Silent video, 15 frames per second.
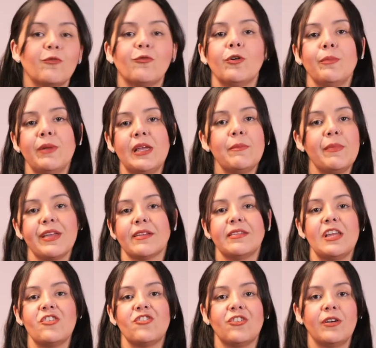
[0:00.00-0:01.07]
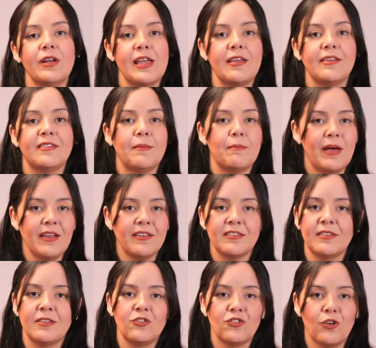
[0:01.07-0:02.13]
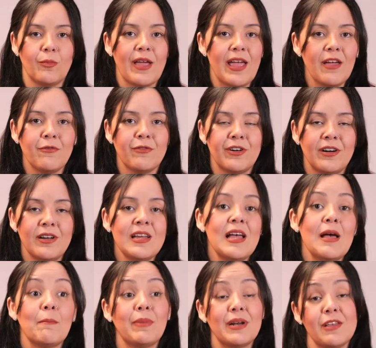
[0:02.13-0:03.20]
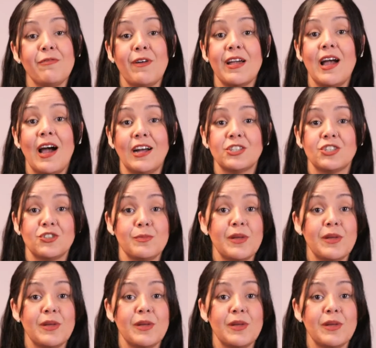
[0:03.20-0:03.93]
for me, being a teacher is the best job ever. But if I had to